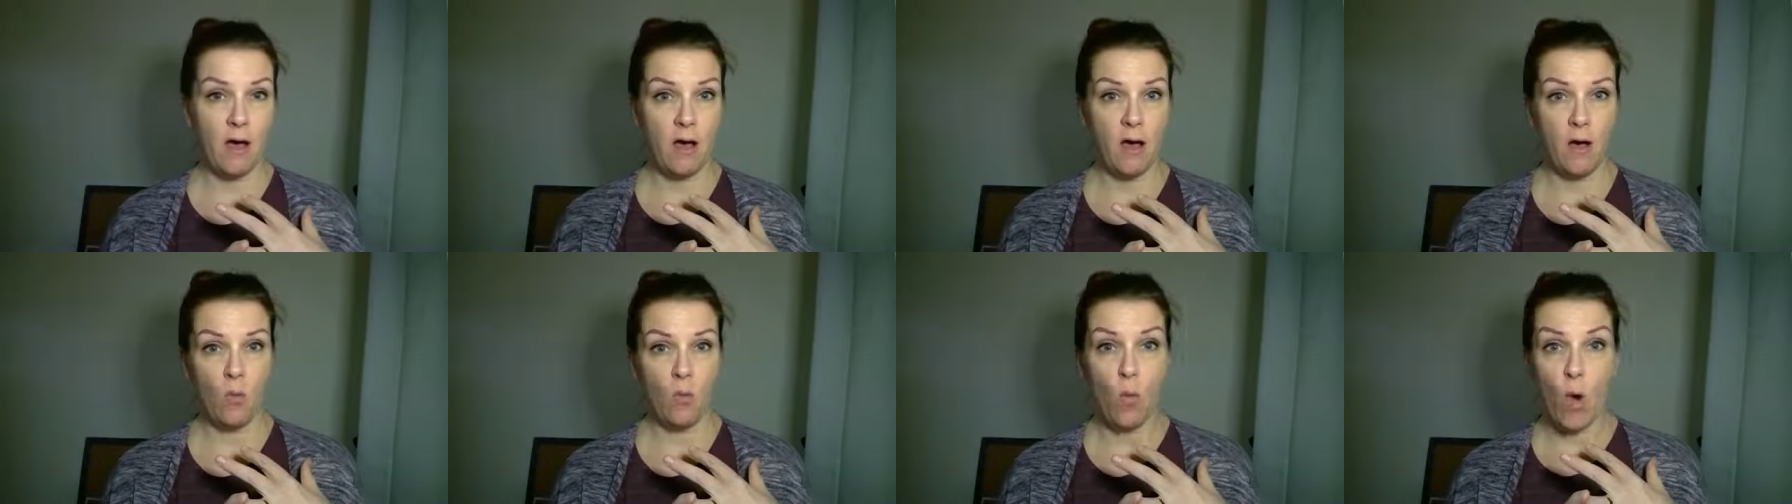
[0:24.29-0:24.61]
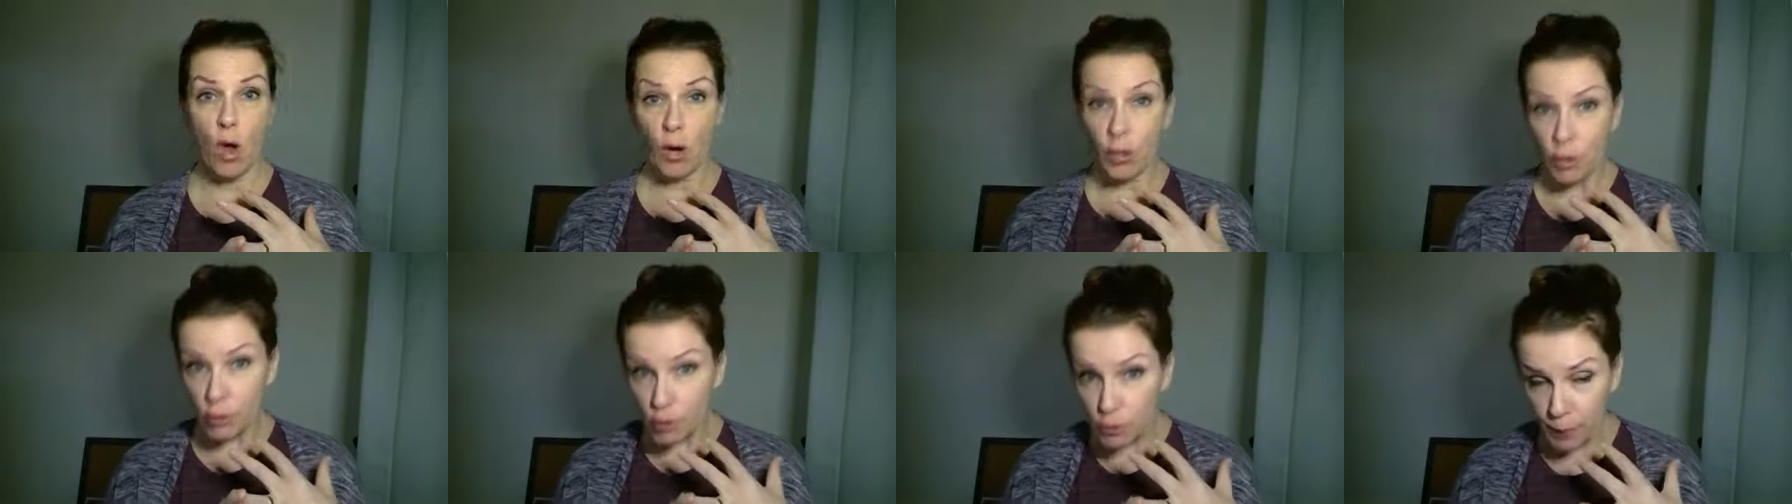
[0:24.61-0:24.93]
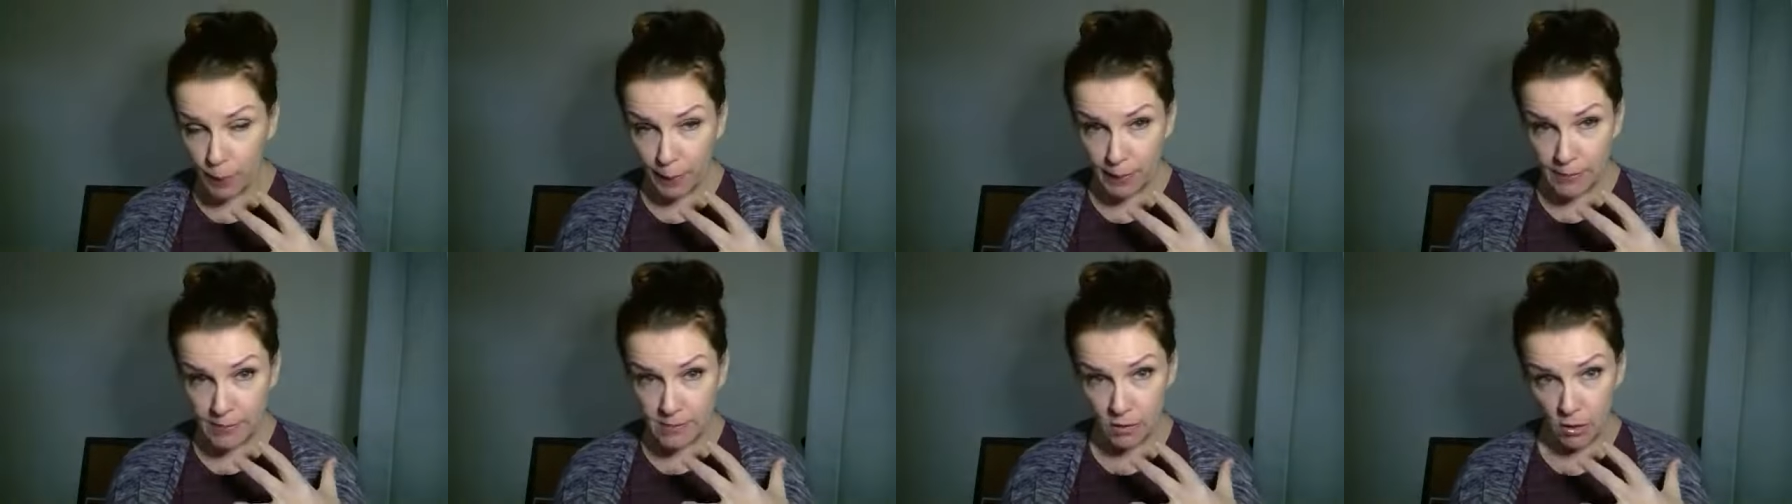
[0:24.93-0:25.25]
water
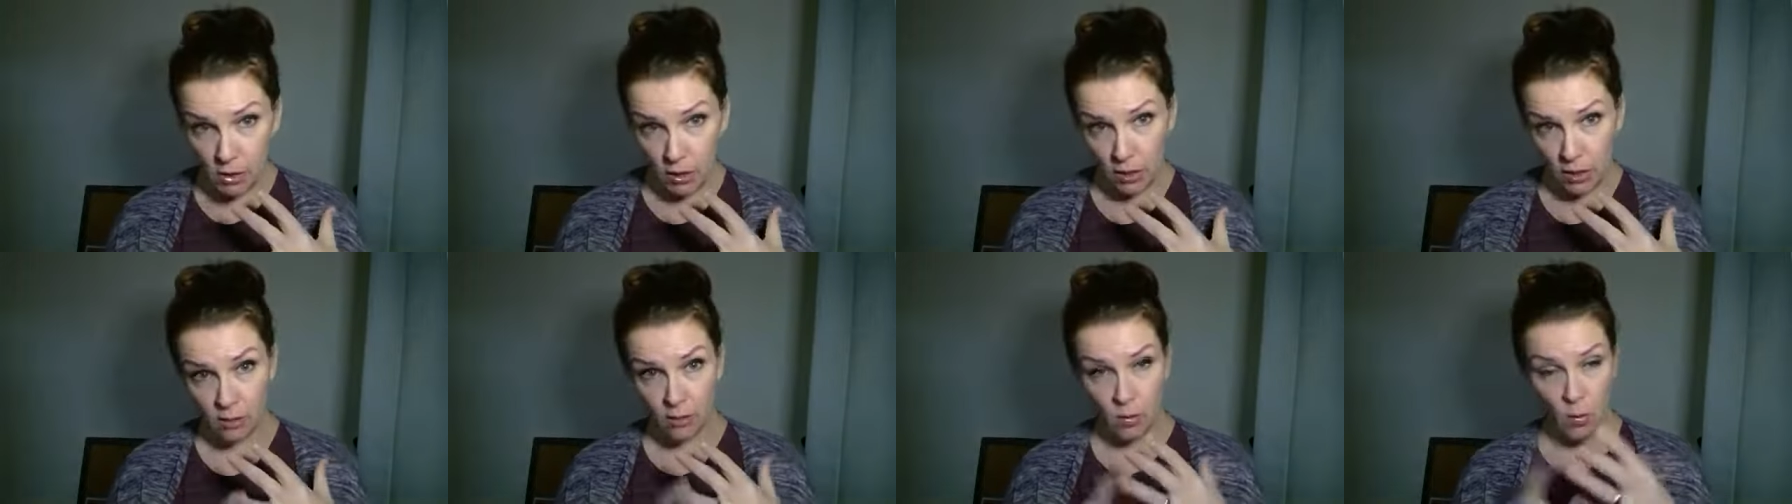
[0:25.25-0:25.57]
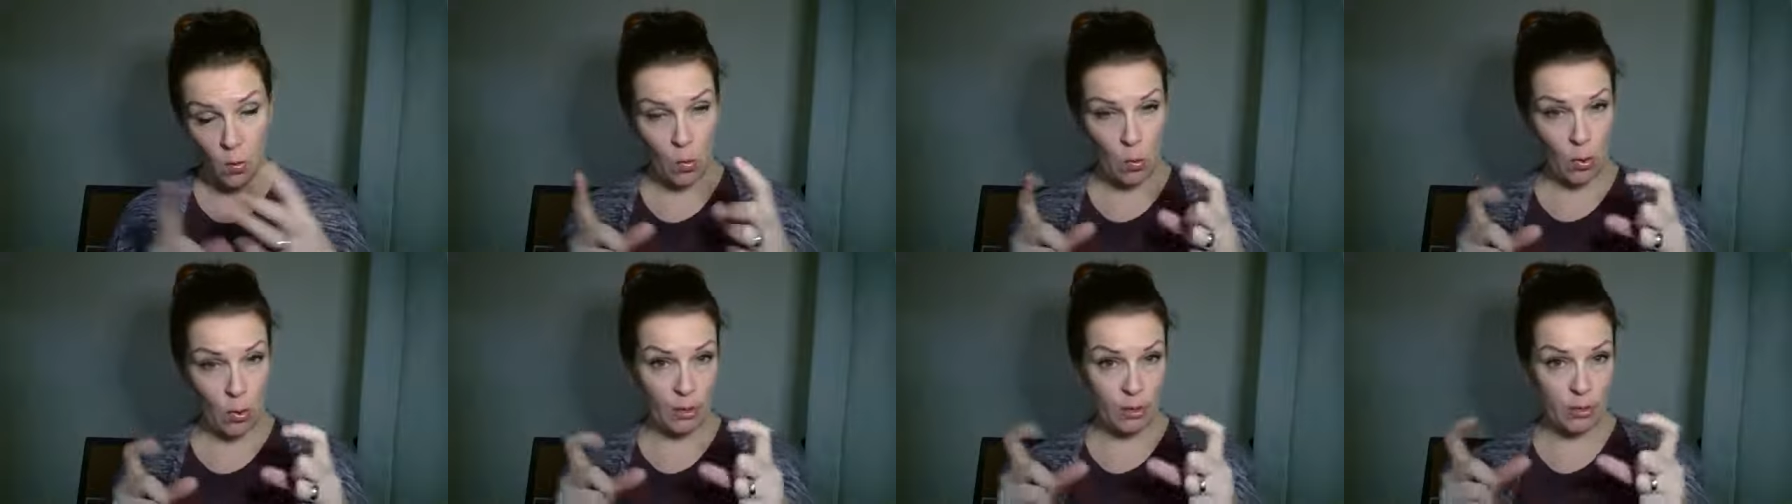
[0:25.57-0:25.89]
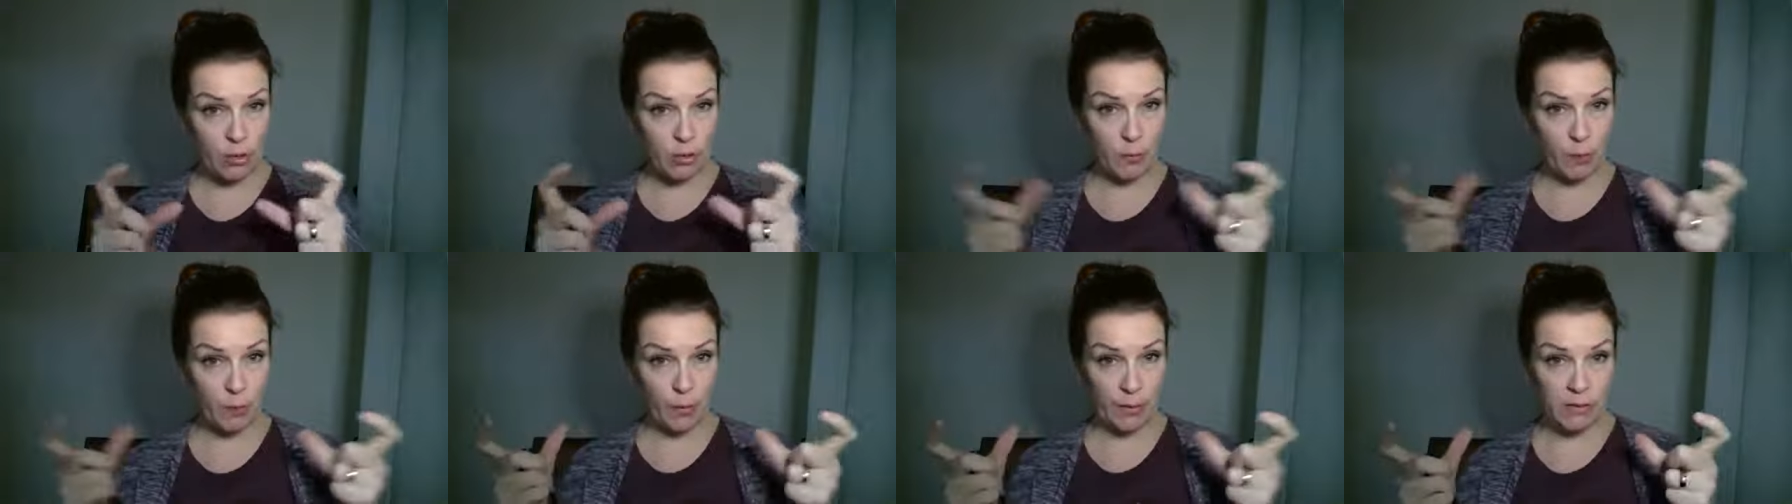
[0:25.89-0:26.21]
spritzer or
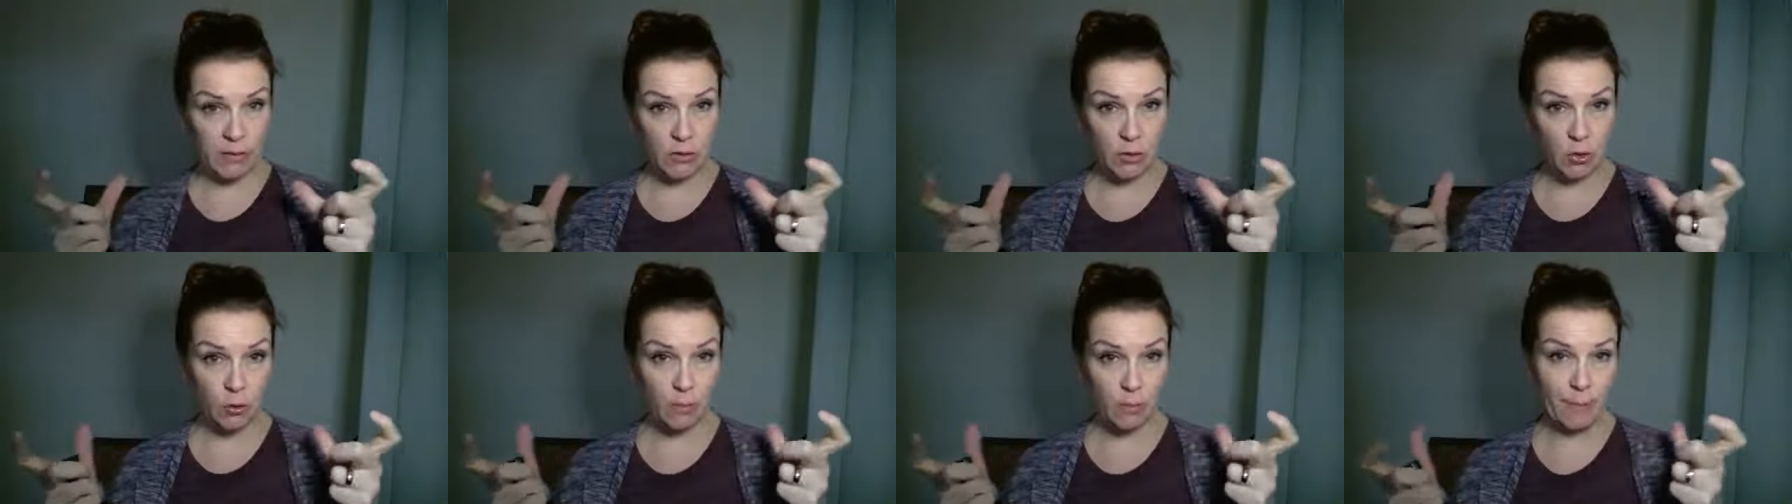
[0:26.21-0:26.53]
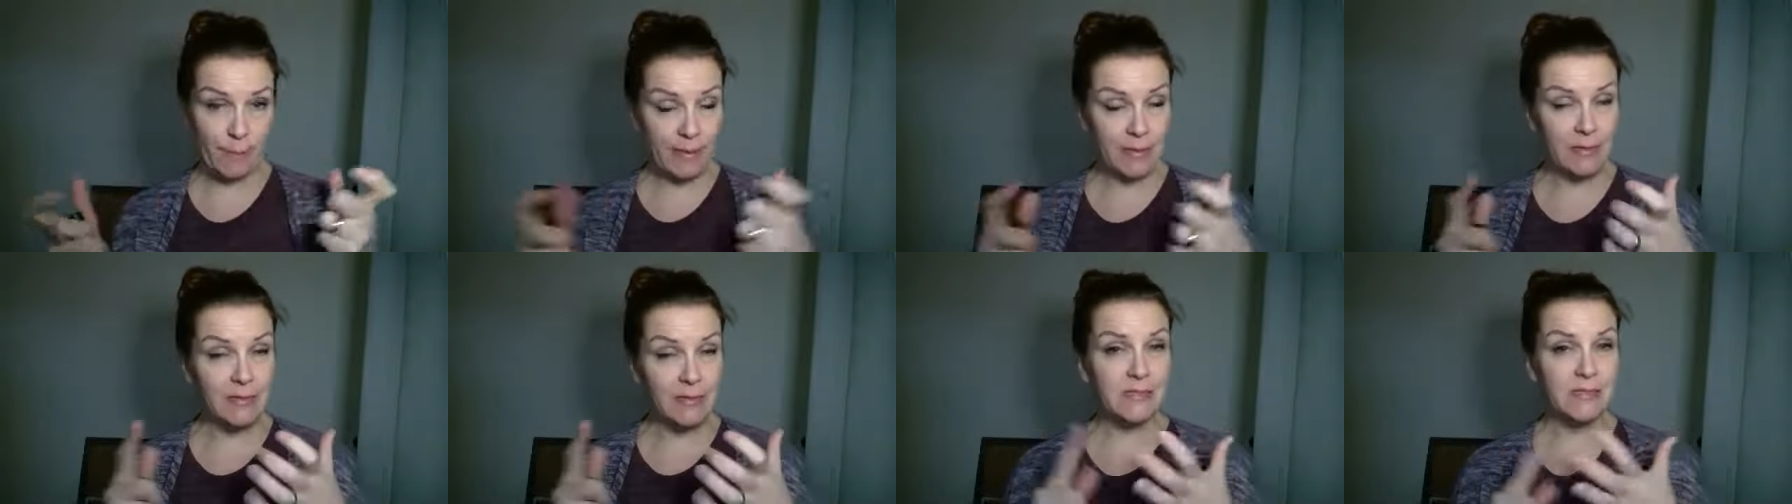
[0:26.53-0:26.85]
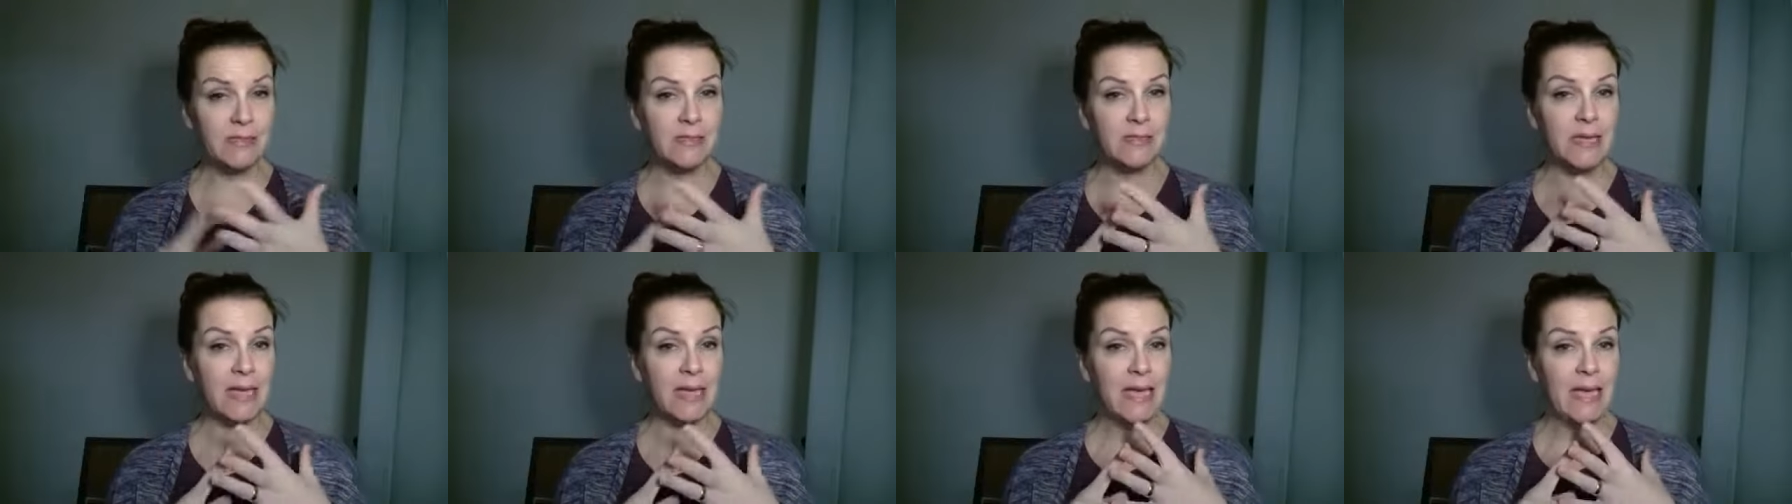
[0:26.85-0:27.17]
spritzer
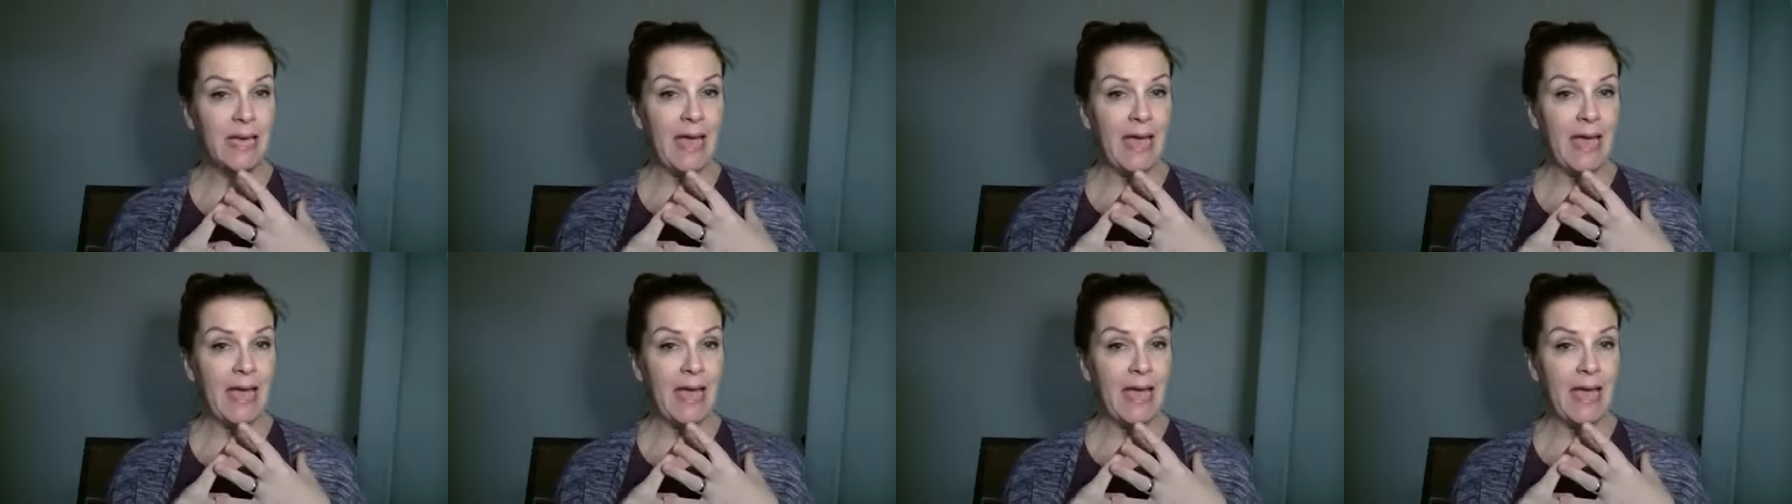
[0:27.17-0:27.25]
mist,